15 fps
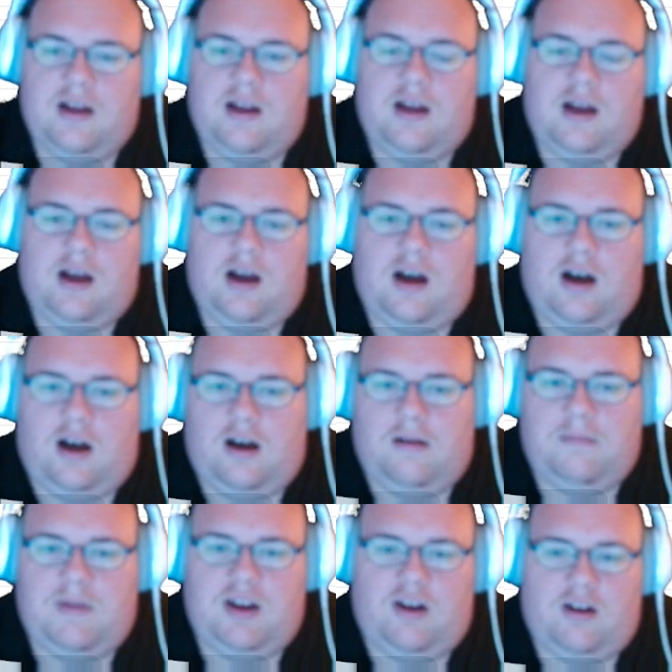
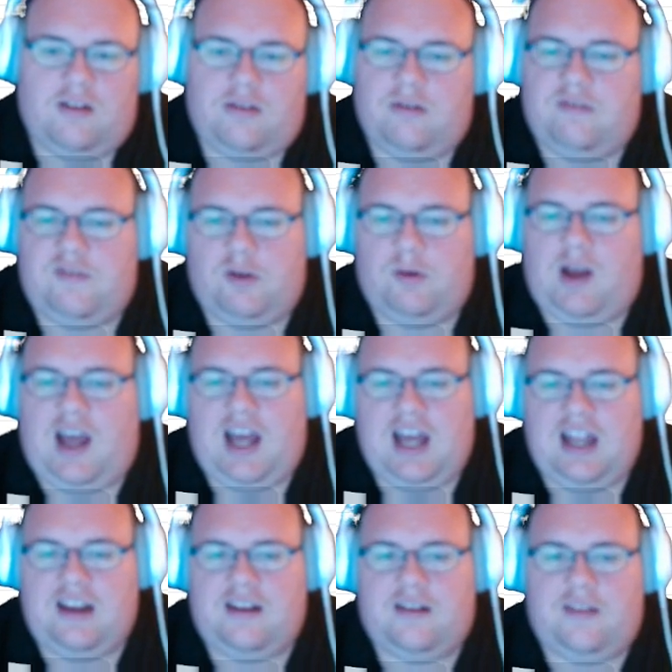And also, if you
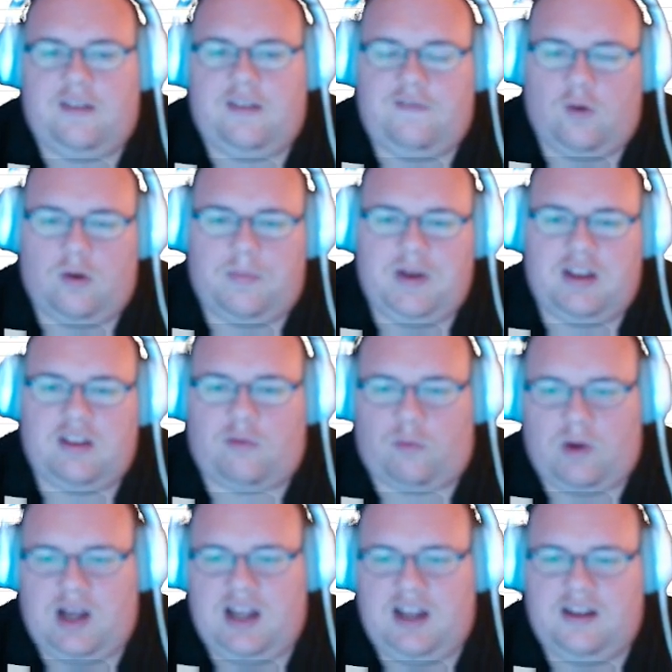had the 4-piece
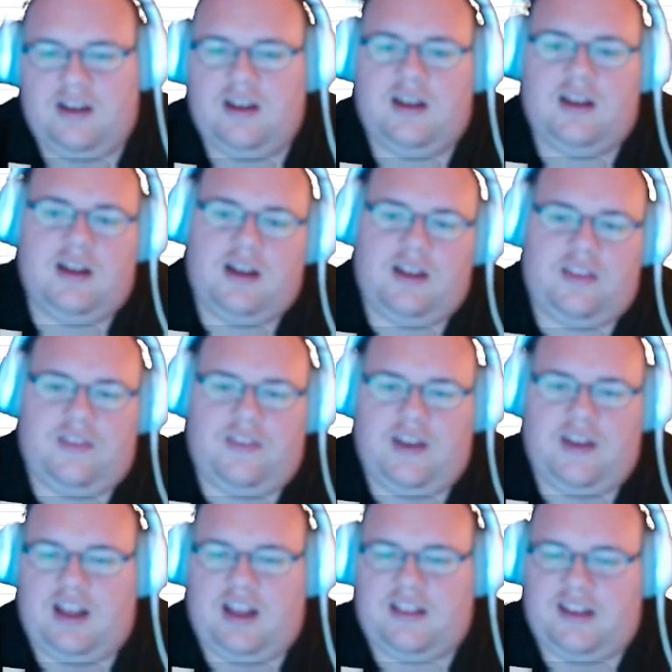red, then
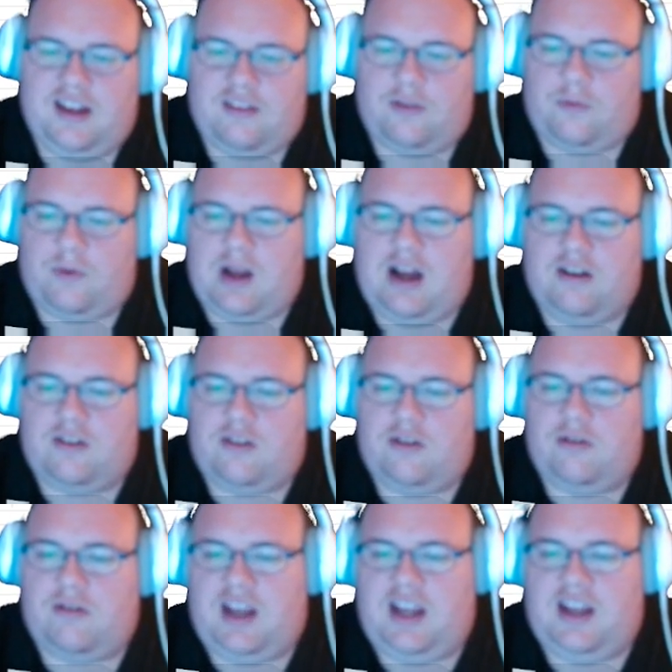at the end of the round, you'll
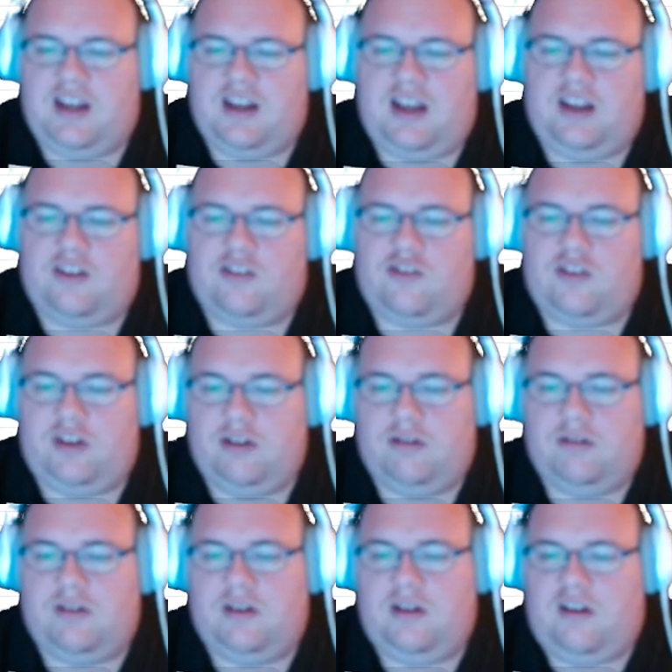gain a
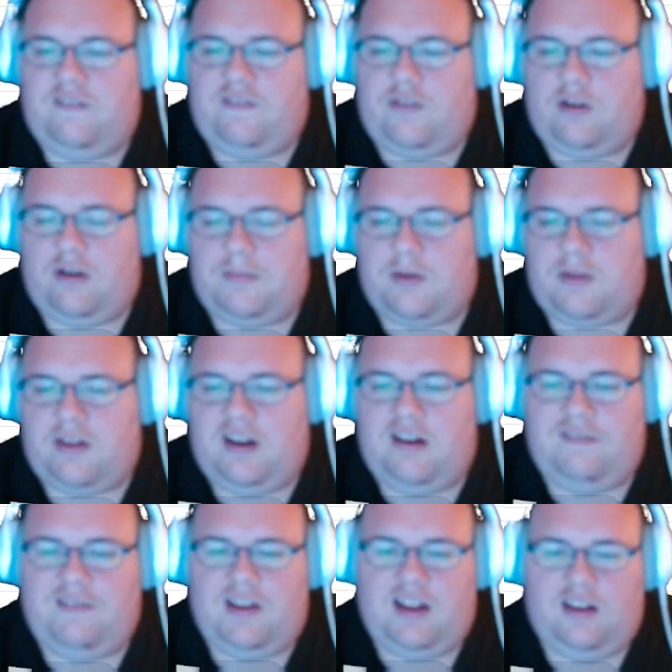shield of 30% of
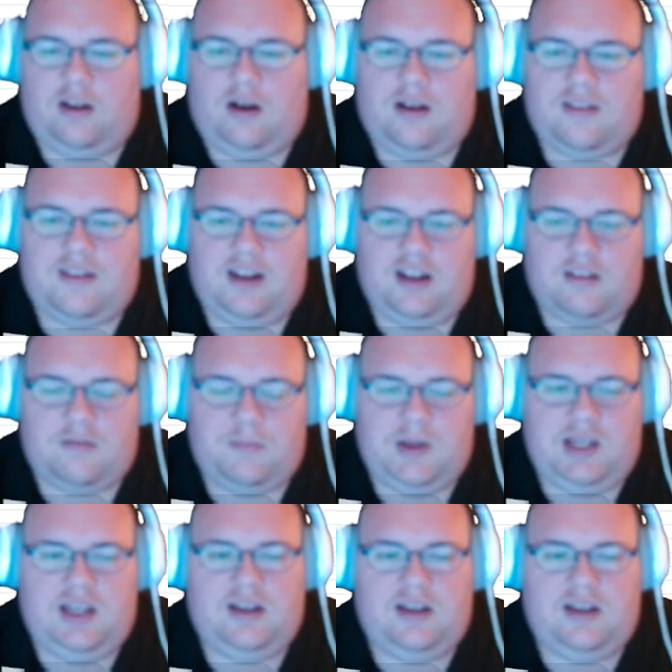that lost HP.